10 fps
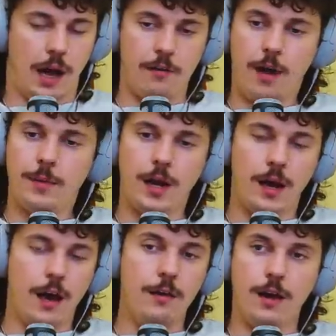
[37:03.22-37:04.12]

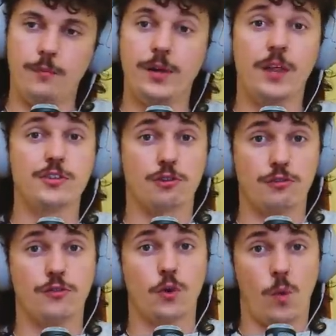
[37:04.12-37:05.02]
I've been on this
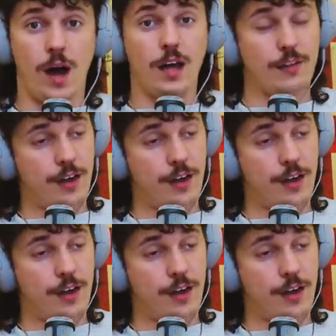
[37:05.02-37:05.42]
earth for a while.